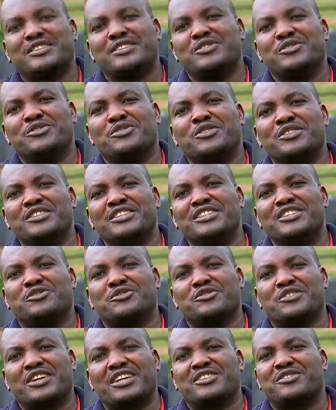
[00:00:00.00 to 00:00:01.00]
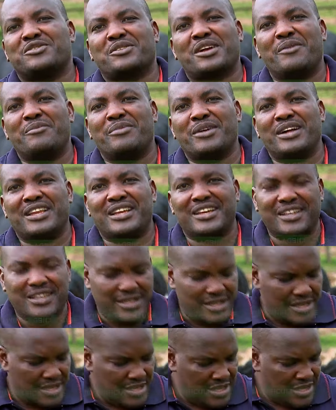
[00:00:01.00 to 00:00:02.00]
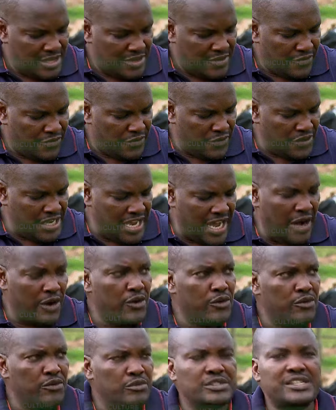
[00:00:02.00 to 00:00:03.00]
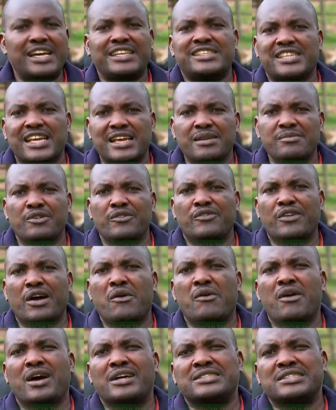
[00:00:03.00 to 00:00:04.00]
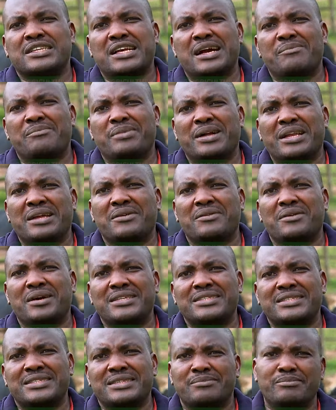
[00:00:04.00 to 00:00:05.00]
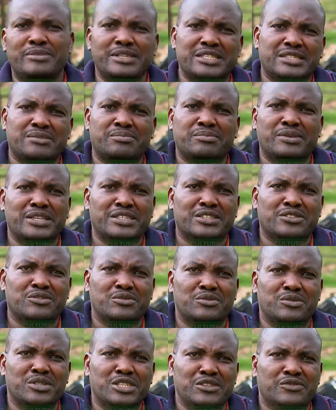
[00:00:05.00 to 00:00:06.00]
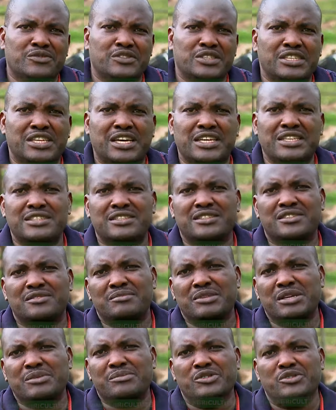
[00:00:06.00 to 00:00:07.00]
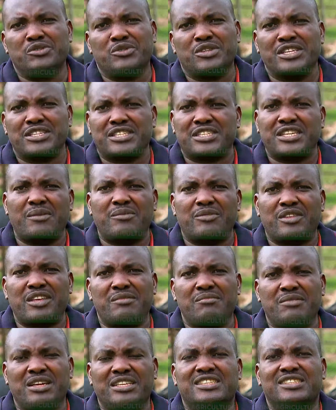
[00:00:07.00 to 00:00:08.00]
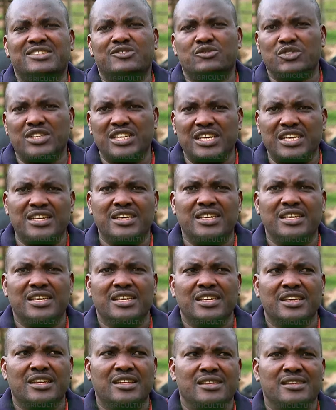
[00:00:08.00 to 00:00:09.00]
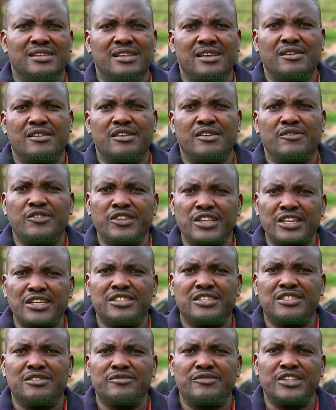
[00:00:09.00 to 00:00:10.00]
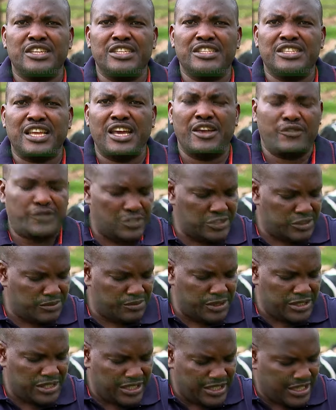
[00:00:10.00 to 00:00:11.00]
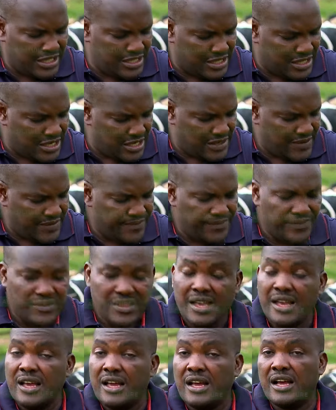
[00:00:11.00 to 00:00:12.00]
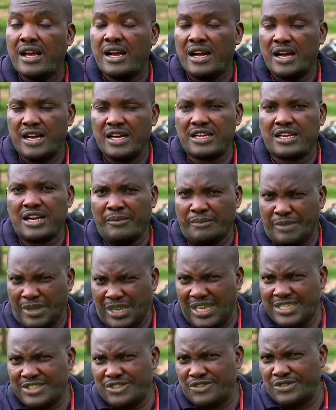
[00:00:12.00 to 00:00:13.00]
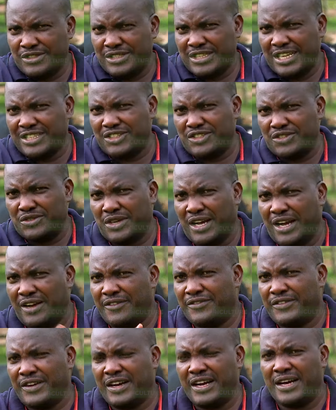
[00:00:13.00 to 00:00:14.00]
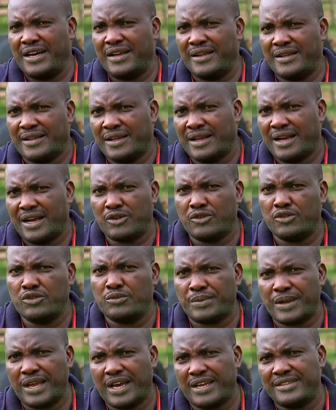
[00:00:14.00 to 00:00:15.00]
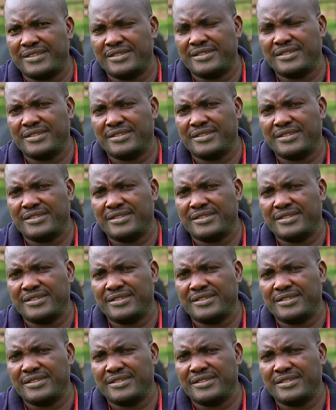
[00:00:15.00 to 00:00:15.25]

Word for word: you don't need to rush to Kampala. For now, that time of ours, Kampala was the best place to live in, and maybe you get something. But today, the, the village village life is better than uh, uh, Kampala as long as you have uh, a good plan.